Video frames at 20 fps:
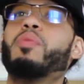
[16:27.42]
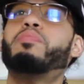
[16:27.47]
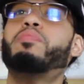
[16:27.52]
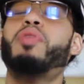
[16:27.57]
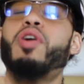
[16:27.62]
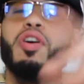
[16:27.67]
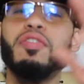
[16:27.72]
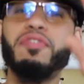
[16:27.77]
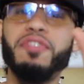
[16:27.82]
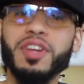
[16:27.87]

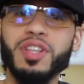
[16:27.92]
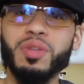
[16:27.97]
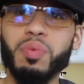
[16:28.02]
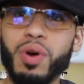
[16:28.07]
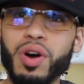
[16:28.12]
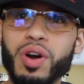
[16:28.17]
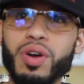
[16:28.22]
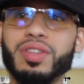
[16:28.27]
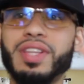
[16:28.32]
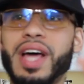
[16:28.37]
perfect
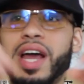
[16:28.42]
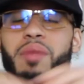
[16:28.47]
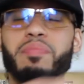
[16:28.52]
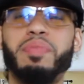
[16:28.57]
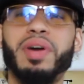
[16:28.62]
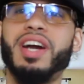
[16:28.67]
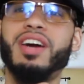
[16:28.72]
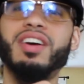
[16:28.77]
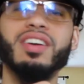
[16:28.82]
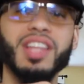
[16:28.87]
world that
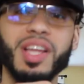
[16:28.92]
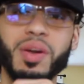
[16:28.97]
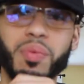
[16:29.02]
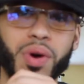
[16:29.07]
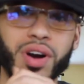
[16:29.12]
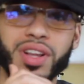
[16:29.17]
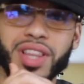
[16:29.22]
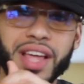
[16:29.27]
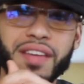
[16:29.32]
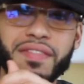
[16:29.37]
apparently
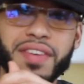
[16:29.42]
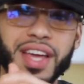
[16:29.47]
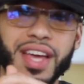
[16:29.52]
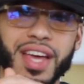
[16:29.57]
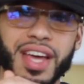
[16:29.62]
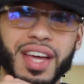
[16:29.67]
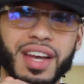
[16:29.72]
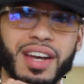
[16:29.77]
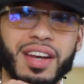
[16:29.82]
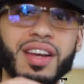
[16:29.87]
we're living
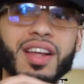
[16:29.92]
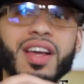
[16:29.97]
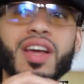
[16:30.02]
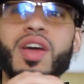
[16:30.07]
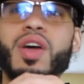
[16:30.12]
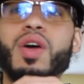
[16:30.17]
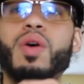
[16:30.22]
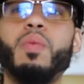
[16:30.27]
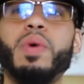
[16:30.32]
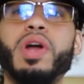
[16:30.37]
in.
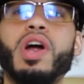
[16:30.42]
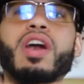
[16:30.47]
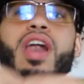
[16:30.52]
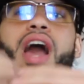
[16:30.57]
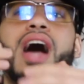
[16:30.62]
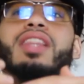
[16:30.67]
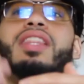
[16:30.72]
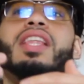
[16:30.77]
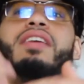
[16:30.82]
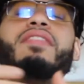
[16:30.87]
We are
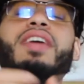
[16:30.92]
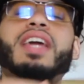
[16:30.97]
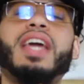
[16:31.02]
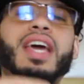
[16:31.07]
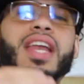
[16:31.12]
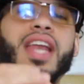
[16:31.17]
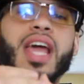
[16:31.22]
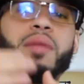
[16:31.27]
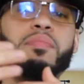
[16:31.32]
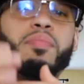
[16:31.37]
not living
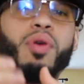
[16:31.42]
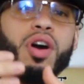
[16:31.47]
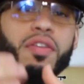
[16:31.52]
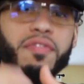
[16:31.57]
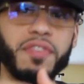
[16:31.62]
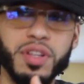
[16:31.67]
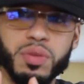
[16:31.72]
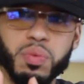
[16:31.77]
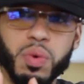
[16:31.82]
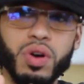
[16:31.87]
in a
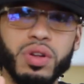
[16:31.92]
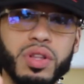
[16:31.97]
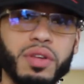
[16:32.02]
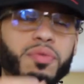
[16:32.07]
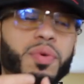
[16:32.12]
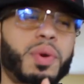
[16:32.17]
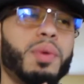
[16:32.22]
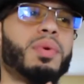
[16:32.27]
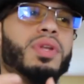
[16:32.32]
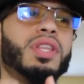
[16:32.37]
perfect world.
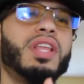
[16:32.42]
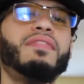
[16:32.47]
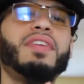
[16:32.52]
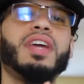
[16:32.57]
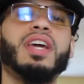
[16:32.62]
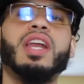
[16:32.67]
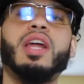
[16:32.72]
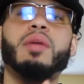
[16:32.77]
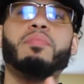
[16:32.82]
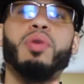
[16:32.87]
If we were
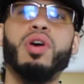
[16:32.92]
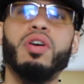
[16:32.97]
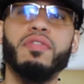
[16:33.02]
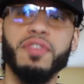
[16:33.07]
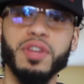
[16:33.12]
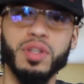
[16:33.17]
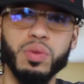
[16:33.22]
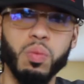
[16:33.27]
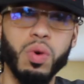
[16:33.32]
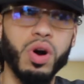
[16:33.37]
living in a
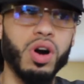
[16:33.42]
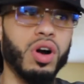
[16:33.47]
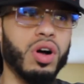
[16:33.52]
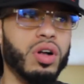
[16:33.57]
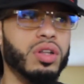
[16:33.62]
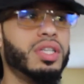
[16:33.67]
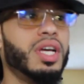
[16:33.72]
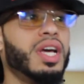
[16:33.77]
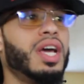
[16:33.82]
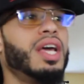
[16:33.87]
perfect
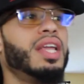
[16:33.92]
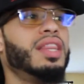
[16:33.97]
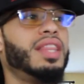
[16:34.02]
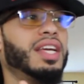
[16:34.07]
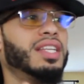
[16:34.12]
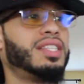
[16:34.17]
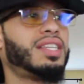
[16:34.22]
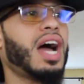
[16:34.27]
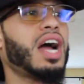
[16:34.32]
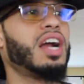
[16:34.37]
world,
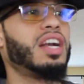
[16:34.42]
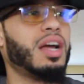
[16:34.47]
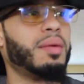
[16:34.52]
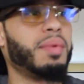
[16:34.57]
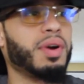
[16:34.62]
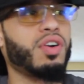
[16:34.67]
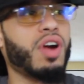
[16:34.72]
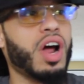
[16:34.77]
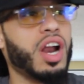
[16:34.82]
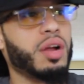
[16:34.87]
the entire
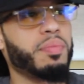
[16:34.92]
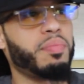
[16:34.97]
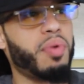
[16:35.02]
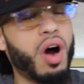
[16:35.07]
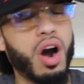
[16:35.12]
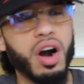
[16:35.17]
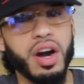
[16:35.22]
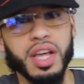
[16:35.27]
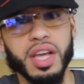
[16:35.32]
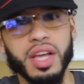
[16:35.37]
Democratic
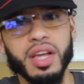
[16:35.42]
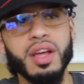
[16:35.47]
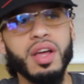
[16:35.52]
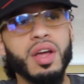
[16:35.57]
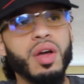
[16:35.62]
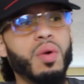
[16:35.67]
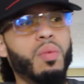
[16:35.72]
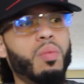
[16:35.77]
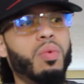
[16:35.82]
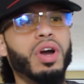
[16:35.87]
Party
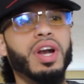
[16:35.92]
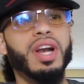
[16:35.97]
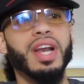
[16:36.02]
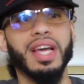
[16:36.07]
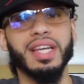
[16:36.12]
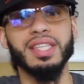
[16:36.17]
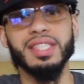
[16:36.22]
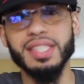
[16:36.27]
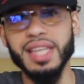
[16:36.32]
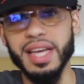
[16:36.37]
wouldn't
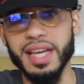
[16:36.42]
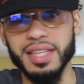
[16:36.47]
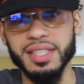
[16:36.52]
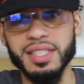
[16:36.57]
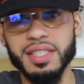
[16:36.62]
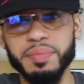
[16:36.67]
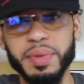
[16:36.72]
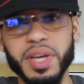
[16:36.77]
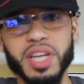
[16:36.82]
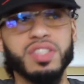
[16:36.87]

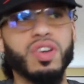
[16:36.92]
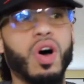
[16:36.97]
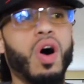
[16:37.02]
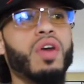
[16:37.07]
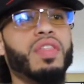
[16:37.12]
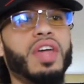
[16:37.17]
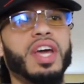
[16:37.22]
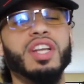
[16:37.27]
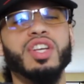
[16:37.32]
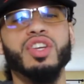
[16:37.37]
exist, because
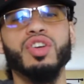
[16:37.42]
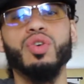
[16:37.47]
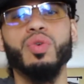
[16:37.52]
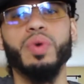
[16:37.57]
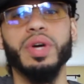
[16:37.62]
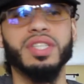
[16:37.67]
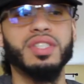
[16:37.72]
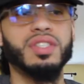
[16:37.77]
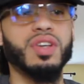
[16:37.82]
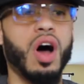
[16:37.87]
all they
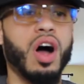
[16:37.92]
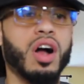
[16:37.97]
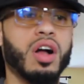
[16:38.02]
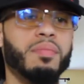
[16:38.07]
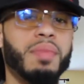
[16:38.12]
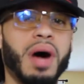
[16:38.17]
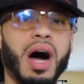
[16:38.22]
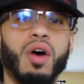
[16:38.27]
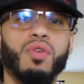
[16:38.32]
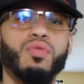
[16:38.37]
do is talk
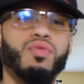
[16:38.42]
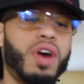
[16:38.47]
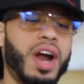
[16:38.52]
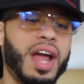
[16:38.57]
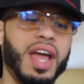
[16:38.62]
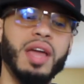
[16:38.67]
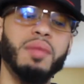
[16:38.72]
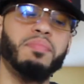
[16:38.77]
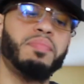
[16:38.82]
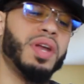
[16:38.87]
about
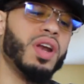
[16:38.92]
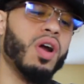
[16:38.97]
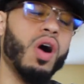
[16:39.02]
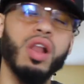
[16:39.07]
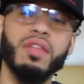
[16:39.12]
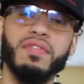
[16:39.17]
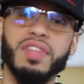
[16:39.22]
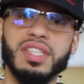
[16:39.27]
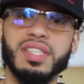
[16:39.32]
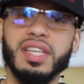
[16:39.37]
rape and
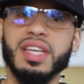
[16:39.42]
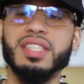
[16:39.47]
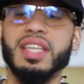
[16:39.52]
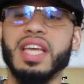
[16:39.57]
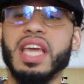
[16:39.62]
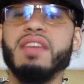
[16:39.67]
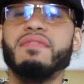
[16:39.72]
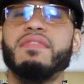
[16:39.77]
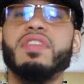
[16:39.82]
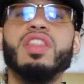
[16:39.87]
all of these things,
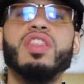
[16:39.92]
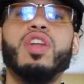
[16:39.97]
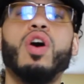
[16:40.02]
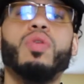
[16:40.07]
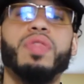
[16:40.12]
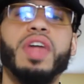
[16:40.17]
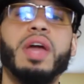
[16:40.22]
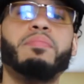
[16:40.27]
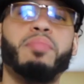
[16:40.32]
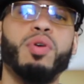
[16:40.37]
even
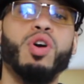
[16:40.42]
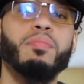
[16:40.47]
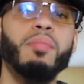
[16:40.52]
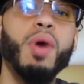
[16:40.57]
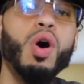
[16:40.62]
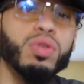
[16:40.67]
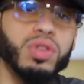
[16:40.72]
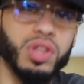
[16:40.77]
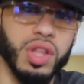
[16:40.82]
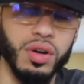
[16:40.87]
though they
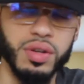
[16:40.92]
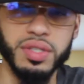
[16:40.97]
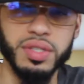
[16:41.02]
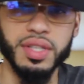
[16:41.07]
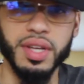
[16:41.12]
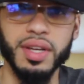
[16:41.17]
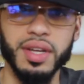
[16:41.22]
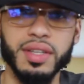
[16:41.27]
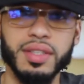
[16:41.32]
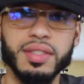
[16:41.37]
promote those
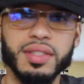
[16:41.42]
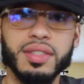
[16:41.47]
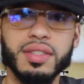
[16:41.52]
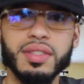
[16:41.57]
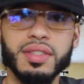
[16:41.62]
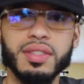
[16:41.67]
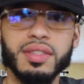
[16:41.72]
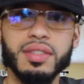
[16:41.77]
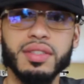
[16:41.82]
things.